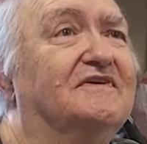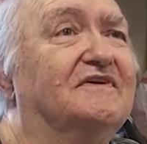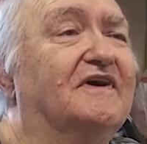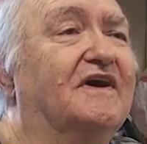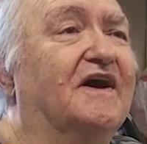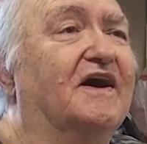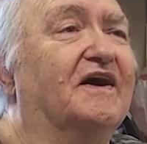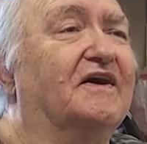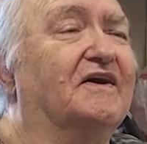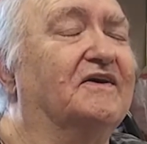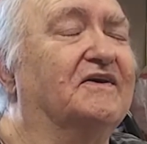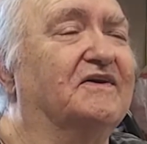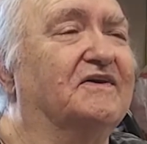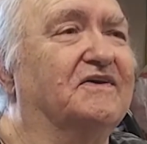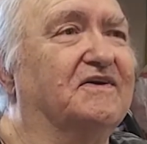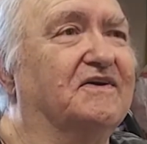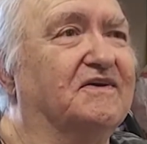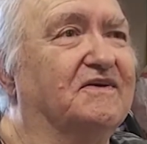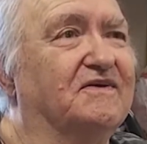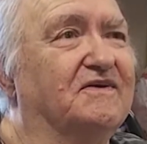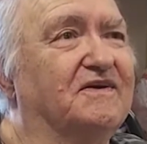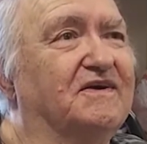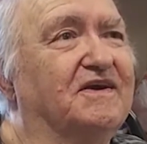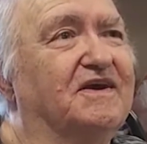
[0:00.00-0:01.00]
I,
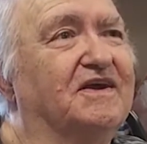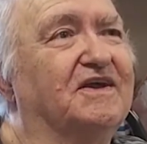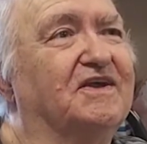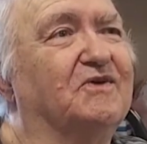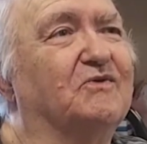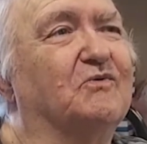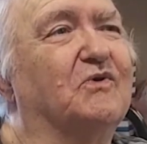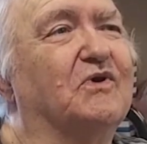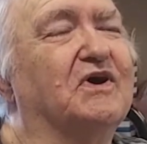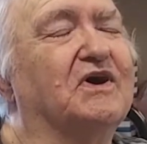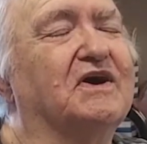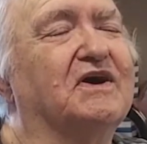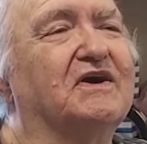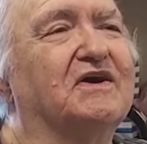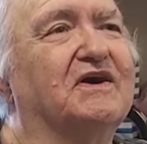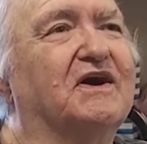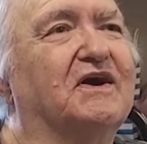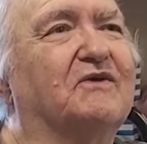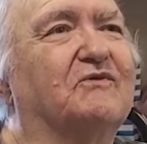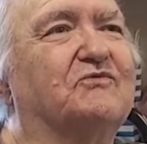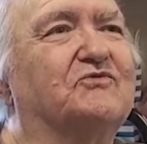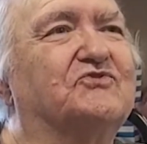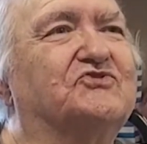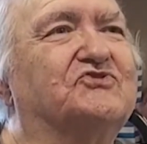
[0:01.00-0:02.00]
anyway, I
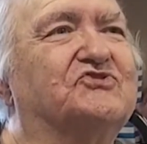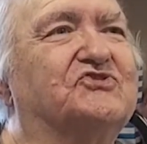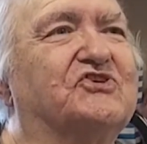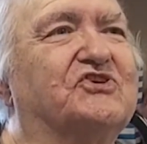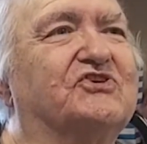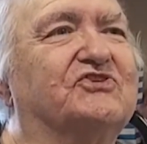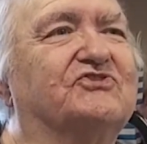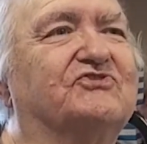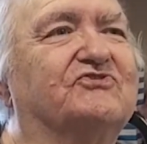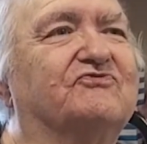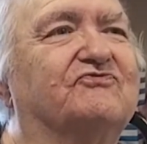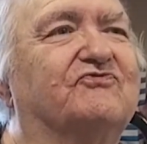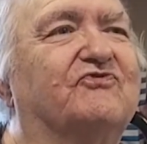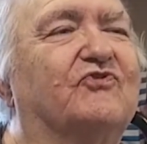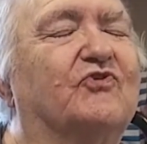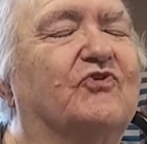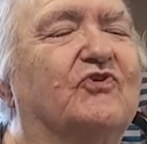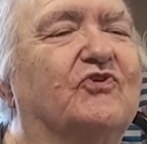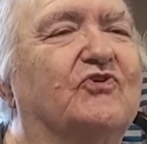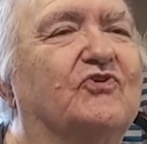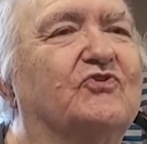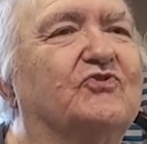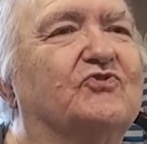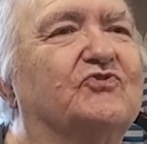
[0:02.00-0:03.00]
was sent to
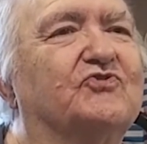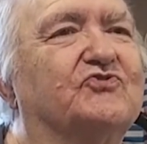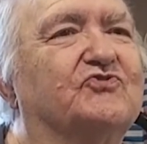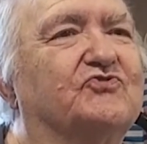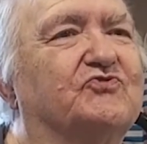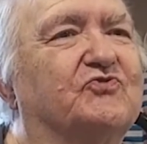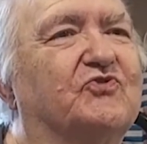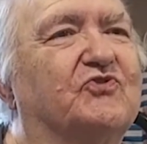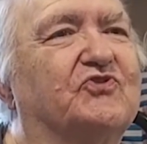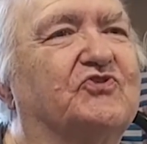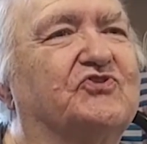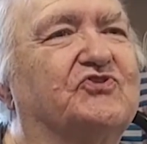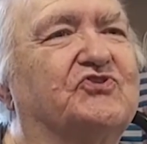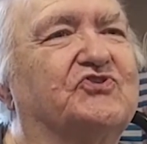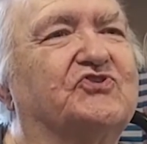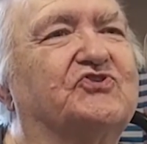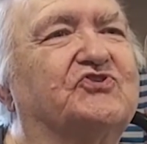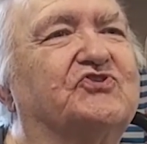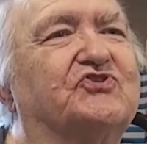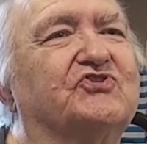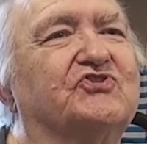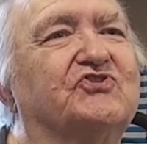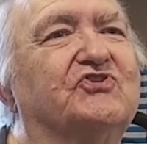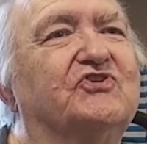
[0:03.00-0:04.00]
Fort Lewis,
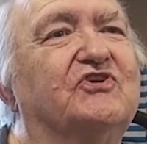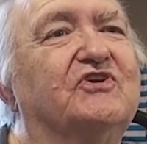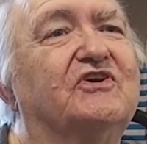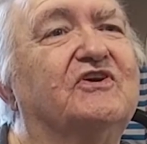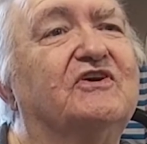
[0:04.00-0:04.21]
Washington